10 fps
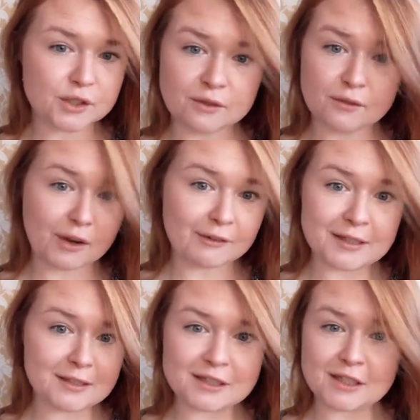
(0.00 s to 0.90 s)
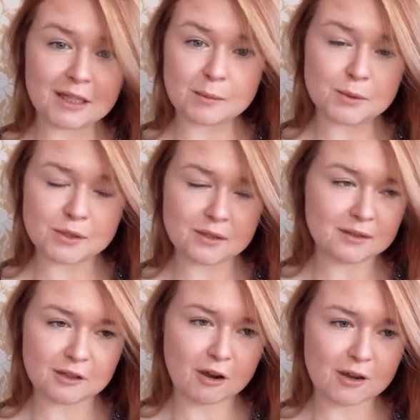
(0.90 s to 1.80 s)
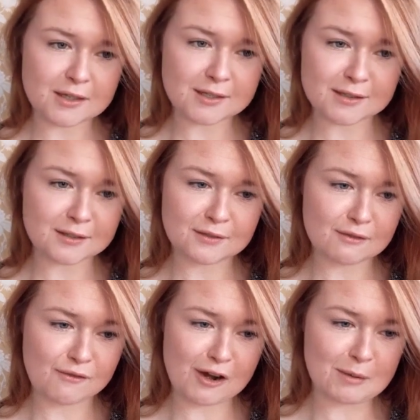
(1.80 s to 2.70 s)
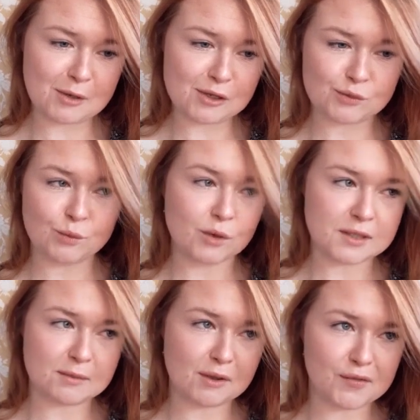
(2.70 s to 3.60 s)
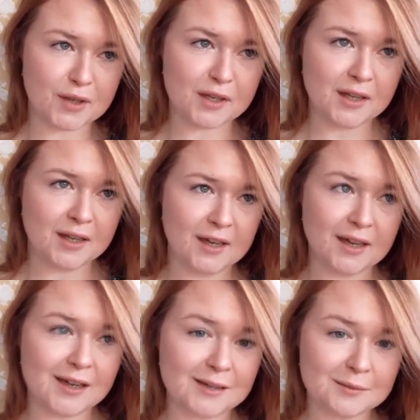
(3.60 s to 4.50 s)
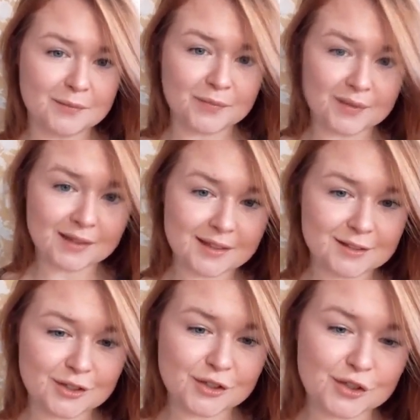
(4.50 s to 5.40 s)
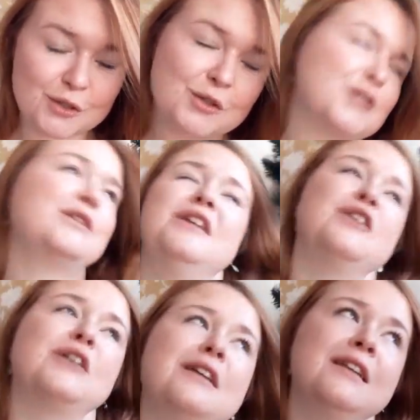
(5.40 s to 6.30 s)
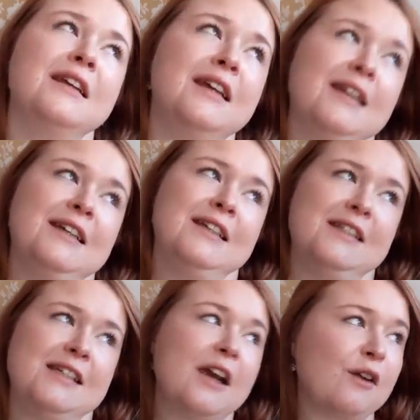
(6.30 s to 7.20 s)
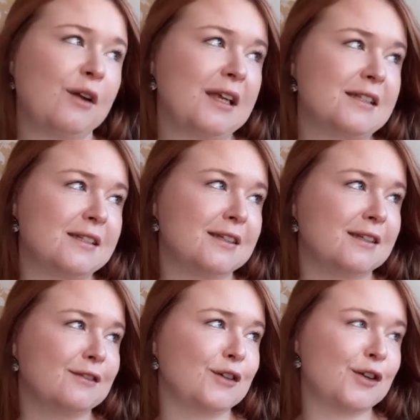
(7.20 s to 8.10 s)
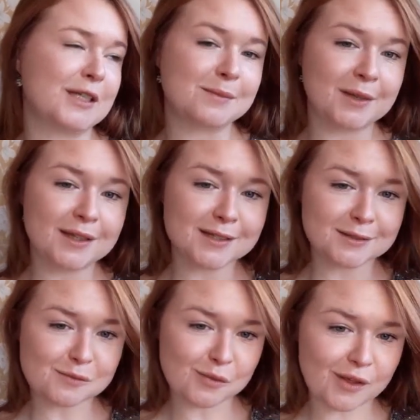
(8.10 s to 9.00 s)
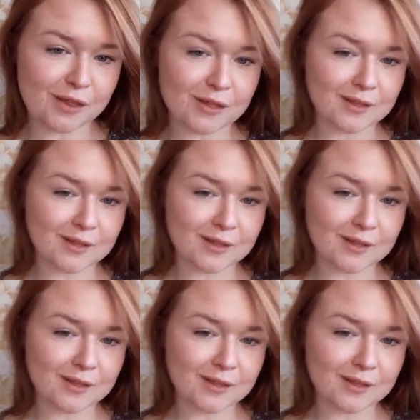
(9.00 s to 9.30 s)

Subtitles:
very cheap, doesn't cost very much whatsoever, and just shows you that you can decorate for Christmas with